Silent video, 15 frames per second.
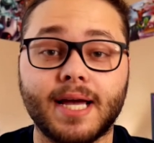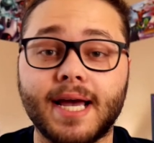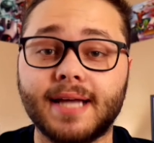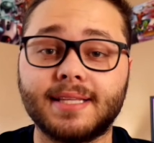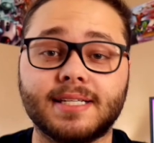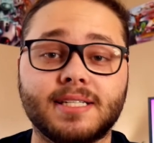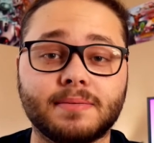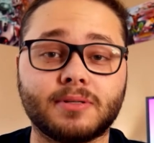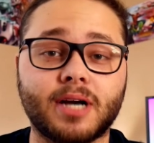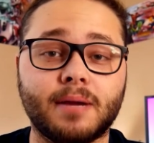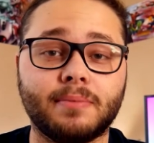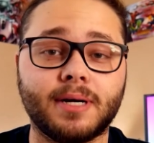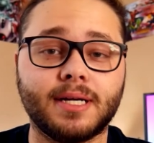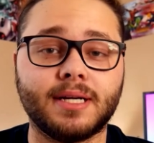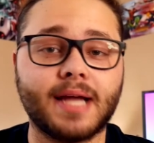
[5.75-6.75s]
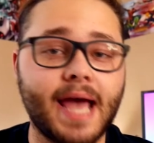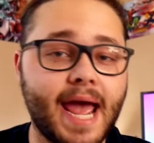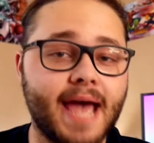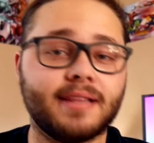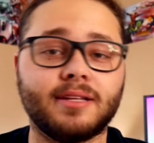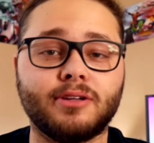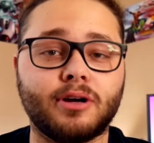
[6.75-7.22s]
hit that subscribe button
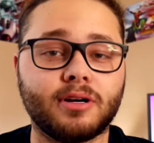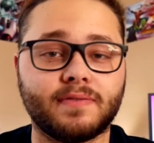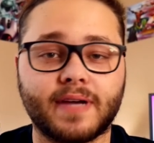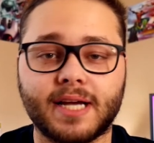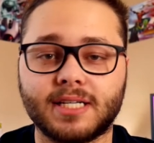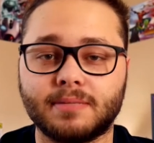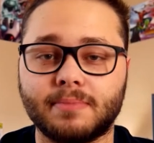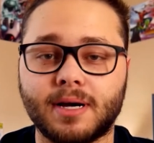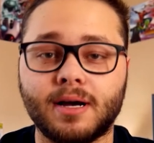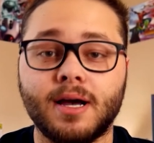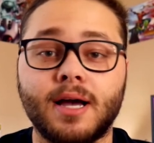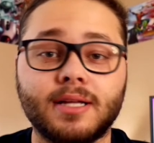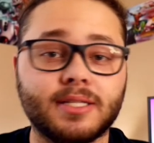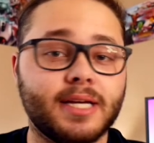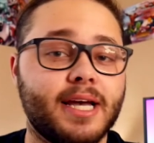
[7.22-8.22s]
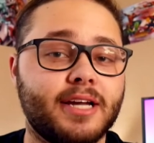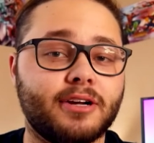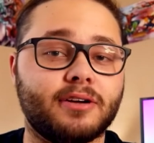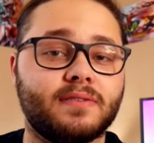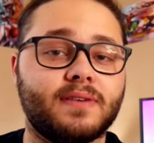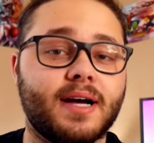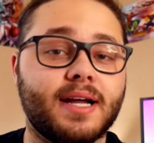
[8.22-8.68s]
and the notification bell to get
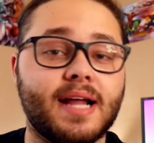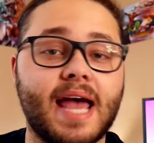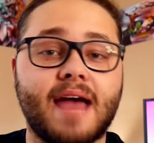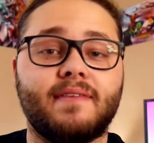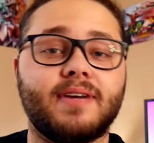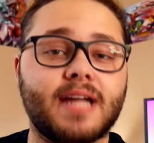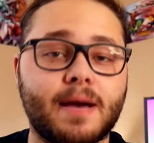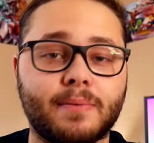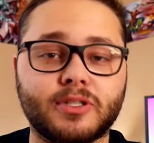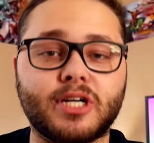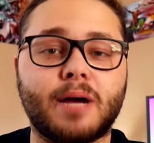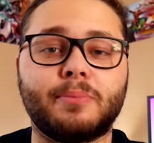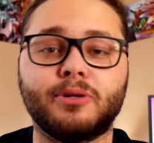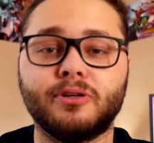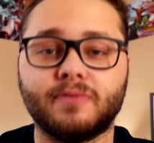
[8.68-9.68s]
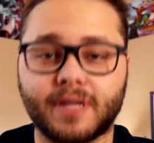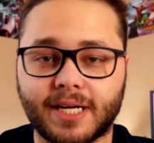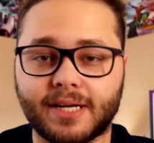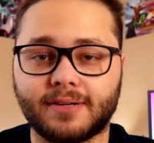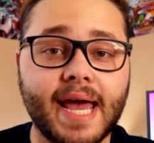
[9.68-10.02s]
notified every time I drop a new video.